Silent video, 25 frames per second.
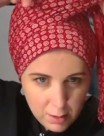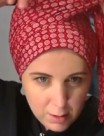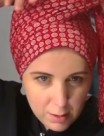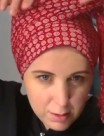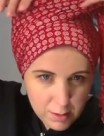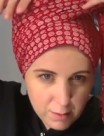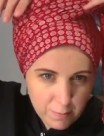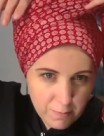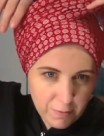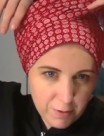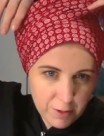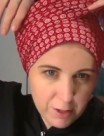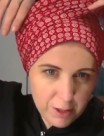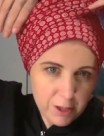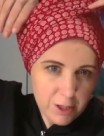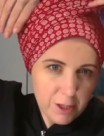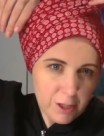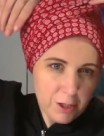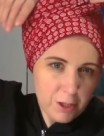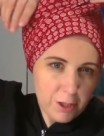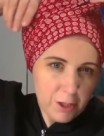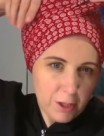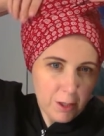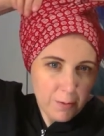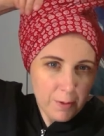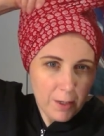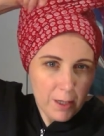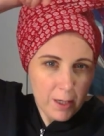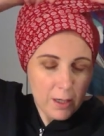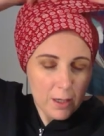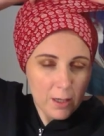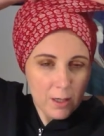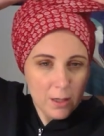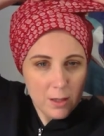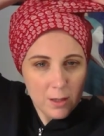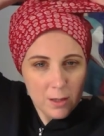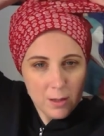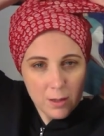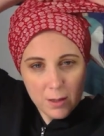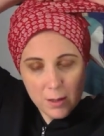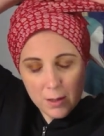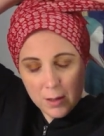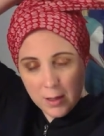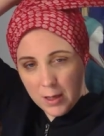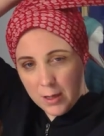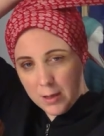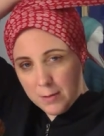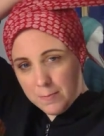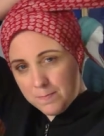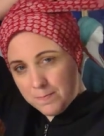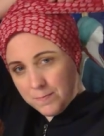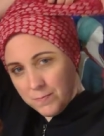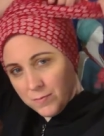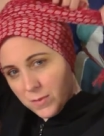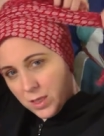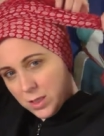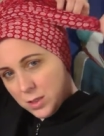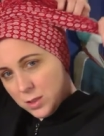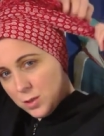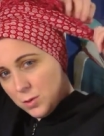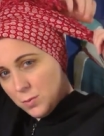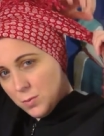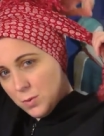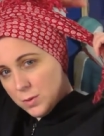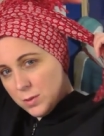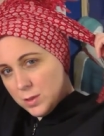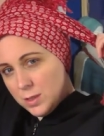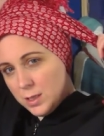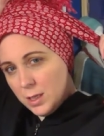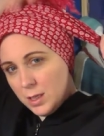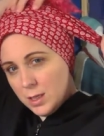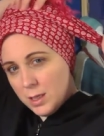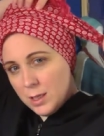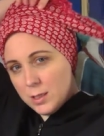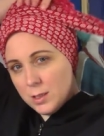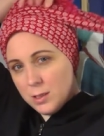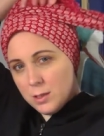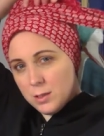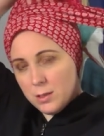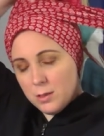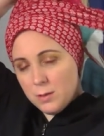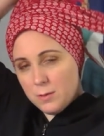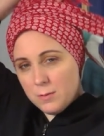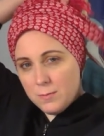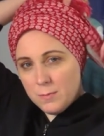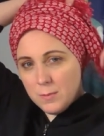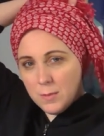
some fringes showing. Um, this, you won't see this.